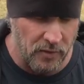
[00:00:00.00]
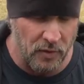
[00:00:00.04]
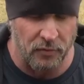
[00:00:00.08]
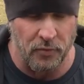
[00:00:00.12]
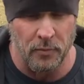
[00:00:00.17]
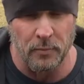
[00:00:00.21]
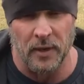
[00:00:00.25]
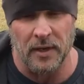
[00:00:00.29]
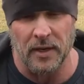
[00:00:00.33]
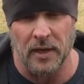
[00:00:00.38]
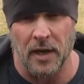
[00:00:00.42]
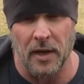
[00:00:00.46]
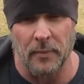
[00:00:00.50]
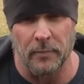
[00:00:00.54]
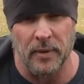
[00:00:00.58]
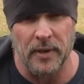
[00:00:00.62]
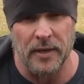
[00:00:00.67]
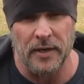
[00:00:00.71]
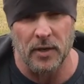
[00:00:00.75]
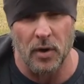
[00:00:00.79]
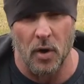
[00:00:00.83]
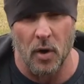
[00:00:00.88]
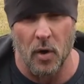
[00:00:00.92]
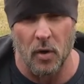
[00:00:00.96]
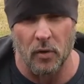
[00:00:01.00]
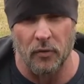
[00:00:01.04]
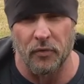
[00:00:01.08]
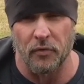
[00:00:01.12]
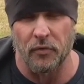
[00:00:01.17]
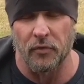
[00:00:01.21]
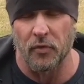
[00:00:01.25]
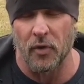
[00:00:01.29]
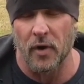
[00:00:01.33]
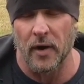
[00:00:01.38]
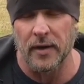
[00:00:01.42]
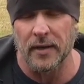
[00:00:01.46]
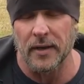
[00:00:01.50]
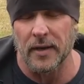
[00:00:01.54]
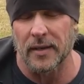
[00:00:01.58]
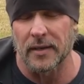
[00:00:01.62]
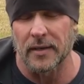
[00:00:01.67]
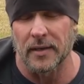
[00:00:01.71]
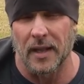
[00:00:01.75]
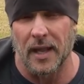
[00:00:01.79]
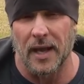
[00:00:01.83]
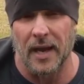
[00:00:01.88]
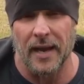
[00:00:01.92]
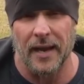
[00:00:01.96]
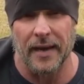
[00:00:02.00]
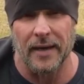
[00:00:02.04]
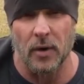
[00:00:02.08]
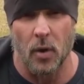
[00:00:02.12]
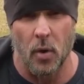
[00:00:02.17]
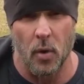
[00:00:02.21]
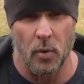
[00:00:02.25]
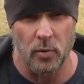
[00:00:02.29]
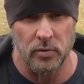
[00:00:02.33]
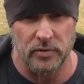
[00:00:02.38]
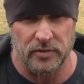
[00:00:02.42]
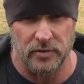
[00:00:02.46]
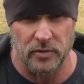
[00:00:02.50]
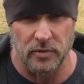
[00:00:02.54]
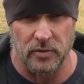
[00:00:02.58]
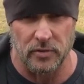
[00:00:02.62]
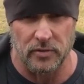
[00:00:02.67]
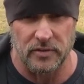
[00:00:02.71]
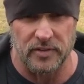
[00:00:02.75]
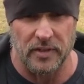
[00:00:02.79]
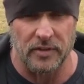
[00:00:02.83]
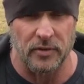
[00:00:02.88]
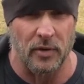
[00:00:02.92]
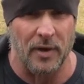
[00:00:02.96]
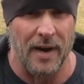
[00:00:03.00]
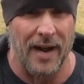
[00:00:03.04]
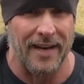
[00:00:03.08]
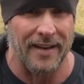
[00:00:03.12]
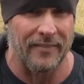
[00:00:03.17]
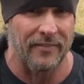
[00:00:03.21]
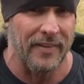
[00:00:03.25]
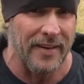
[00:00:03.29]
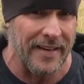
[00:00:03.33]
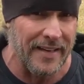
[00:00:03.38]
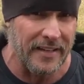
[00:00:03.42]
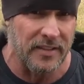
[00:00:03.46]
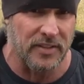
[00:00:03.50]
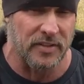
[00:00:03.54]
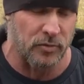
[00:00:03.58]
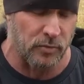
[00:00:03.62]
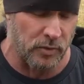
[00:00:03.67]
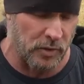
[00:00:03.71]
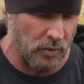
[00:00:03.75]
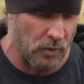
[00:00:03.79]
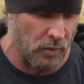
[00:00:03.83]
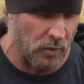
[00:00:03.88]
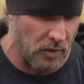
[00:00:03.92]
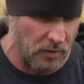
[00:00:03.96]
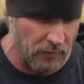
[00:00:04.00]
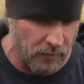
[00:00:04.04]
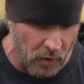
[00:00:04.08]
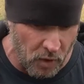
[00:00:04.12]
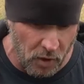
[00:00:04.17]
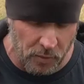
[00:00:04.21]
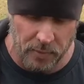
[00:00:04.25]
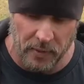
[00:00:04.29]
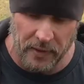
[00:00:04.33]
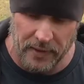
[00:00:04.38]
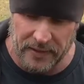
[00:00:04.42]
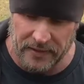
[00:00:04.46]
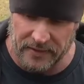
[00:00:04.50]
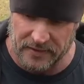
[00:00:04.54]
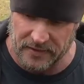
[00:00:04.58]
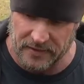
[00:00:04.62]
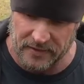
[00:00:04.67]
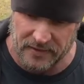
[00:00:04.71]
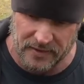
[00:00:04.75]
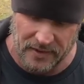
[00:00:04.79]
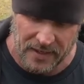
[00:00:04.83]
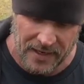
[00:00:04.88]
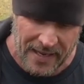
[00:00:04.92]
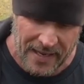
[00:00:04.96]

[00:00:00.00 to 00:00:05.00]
they're from a company called Frontline Holsters, and they're out of Israel, of all places.